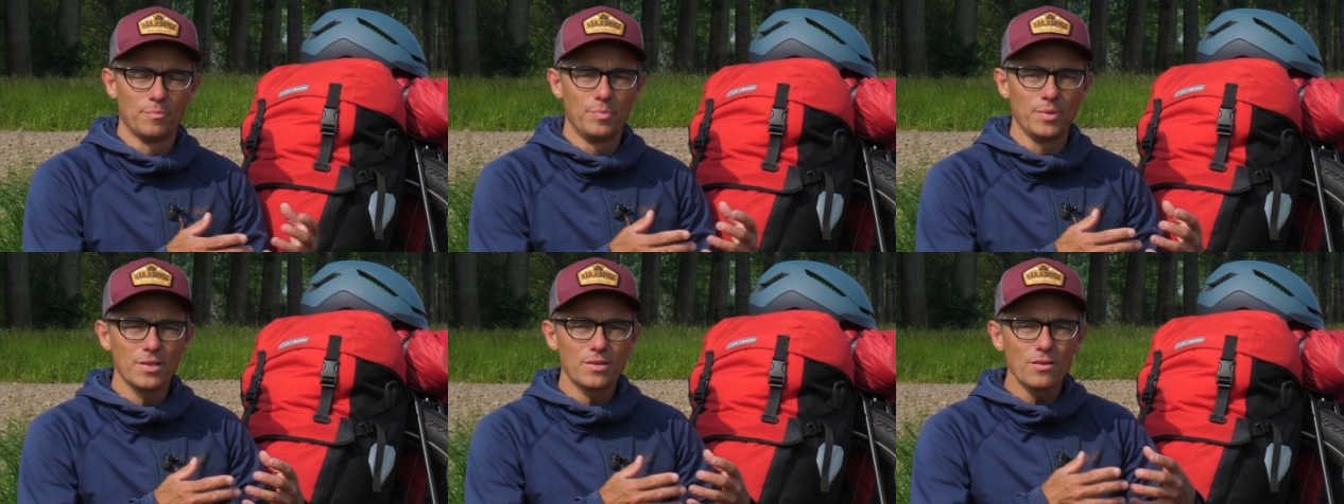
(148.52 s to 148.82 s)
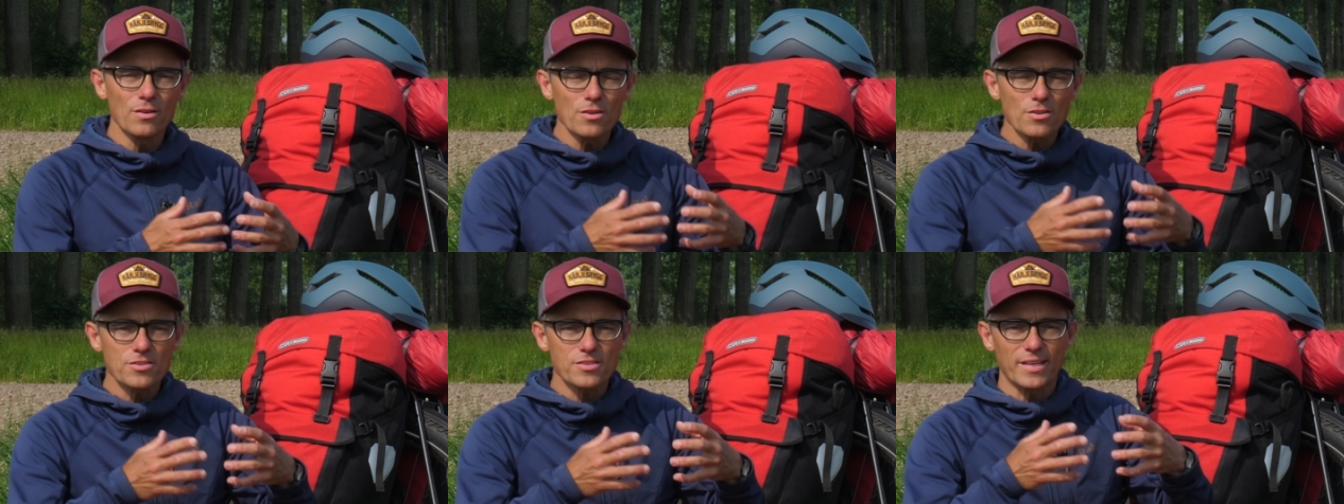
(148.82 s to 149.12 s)

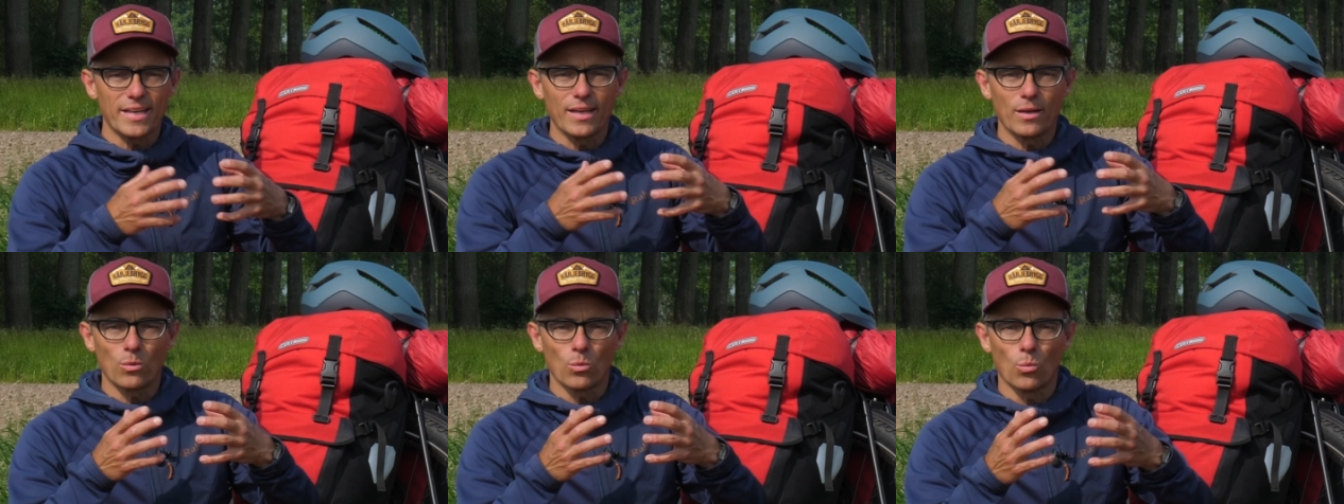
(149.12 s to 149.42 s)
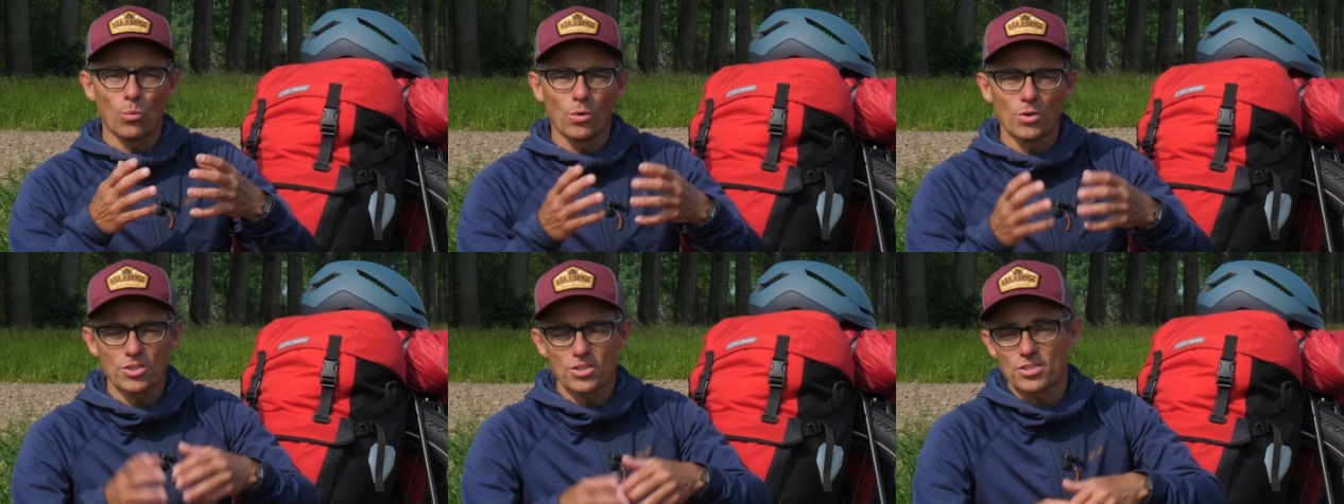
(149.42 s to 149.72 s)
Because it
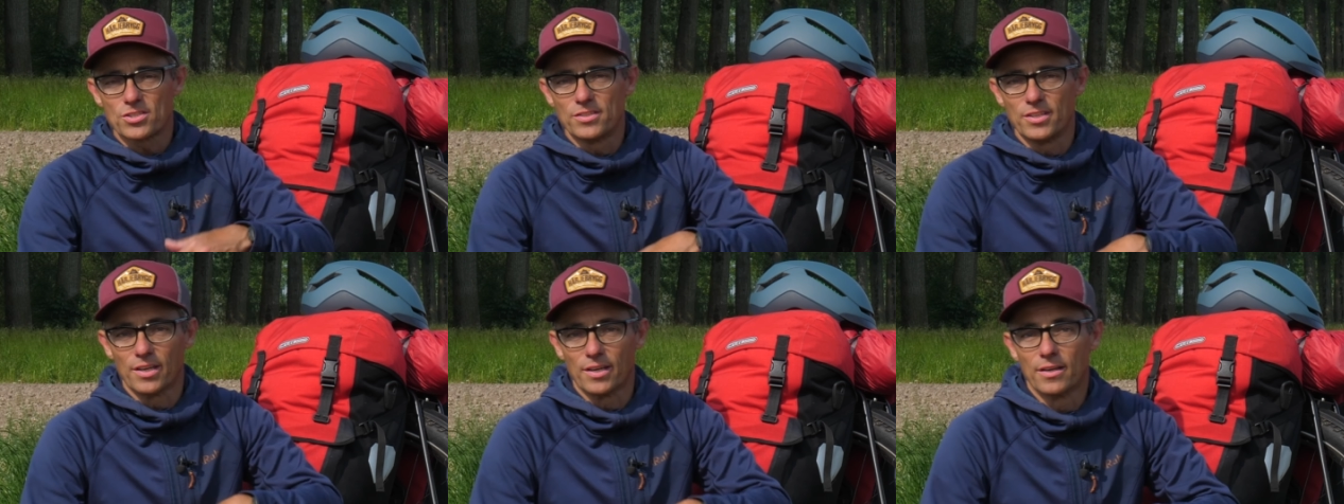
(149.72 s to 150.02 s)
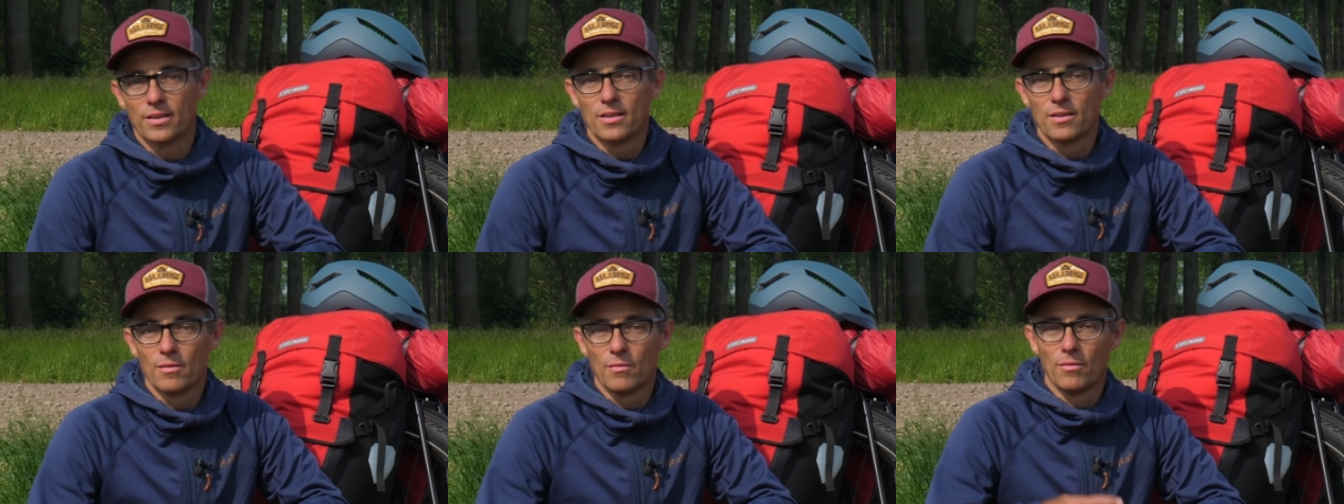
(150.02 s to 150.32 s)
was the
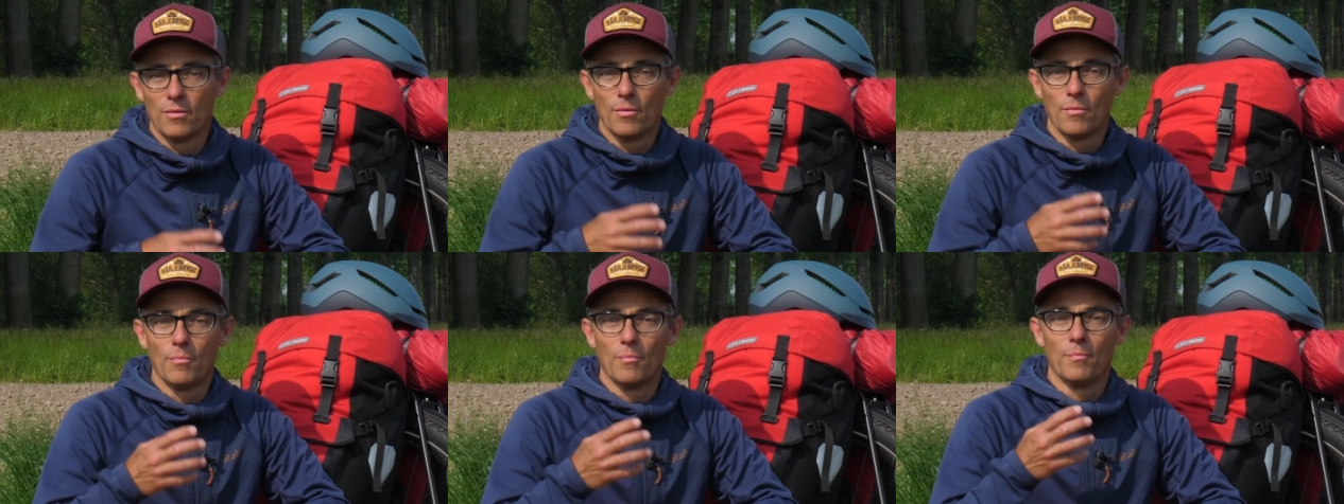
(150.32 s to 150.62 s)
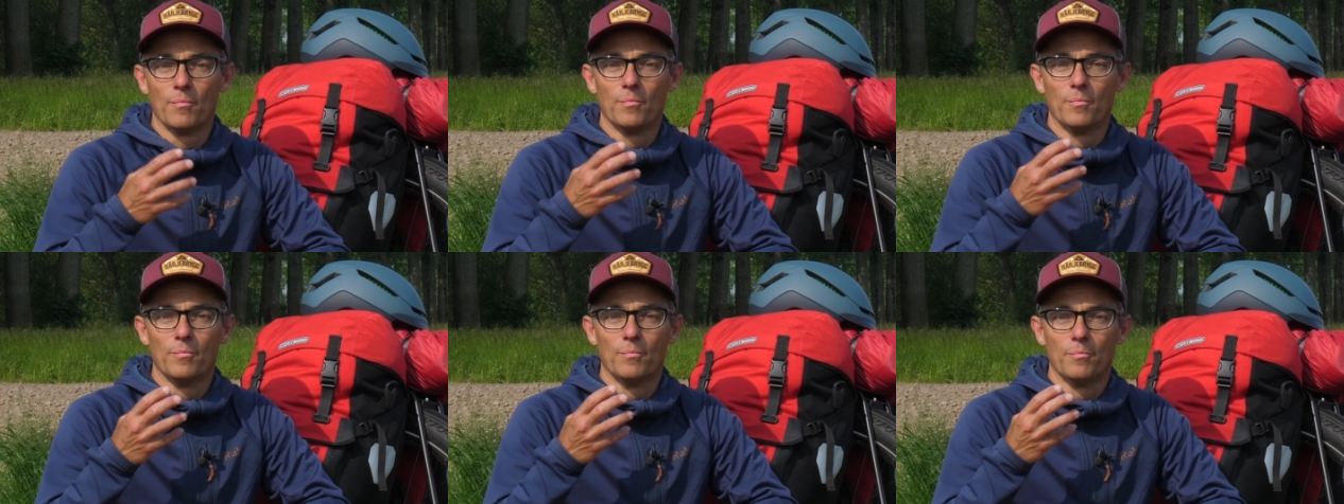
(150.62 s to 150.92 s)

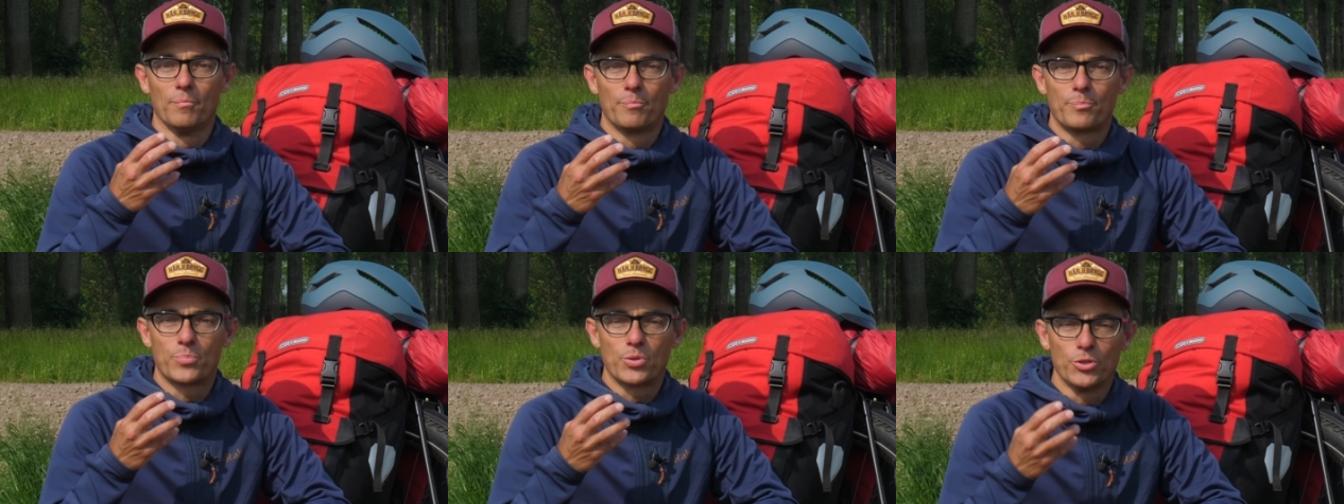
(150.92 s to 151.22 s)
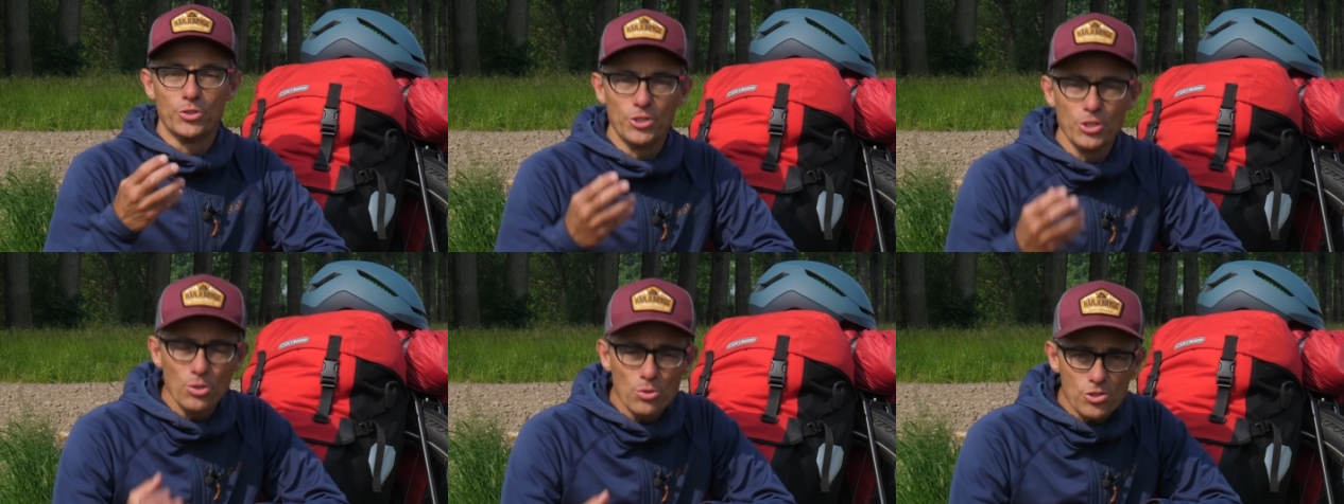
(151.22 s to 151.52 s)

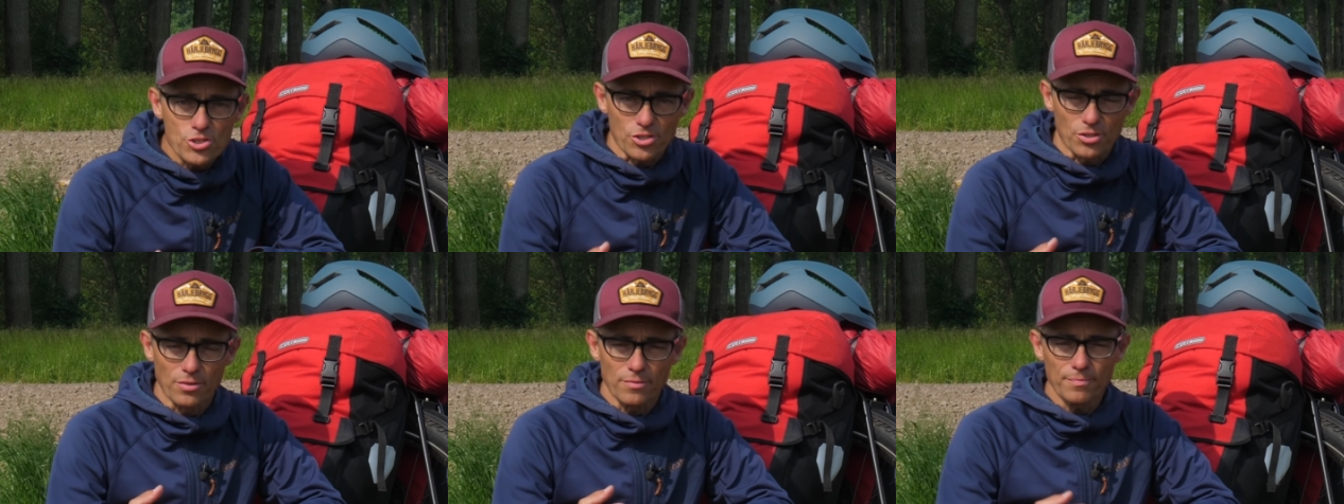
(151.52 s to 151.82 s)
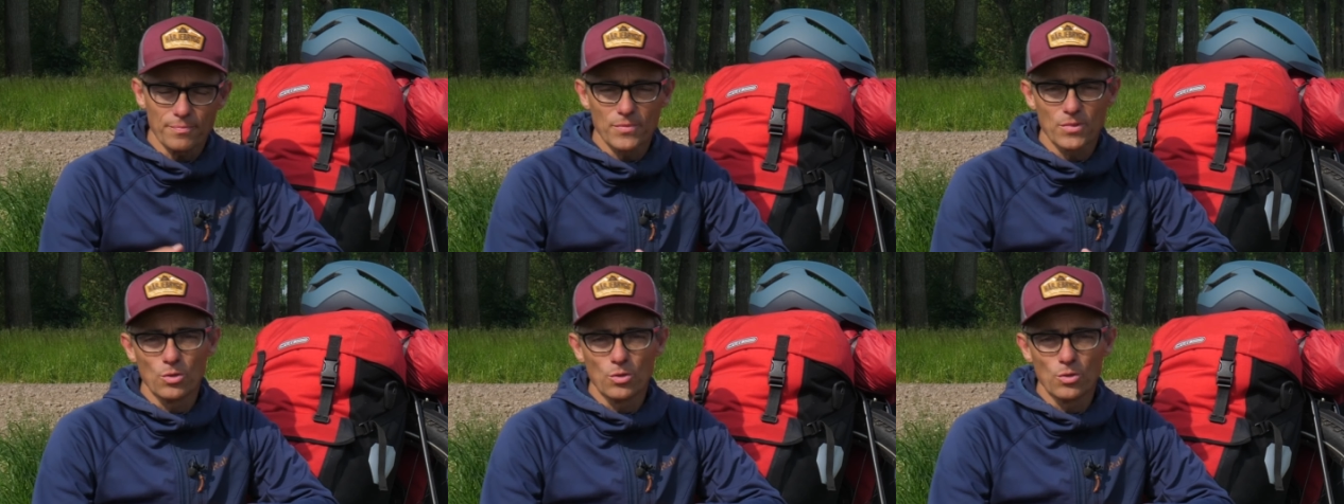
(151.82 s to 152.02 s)
producer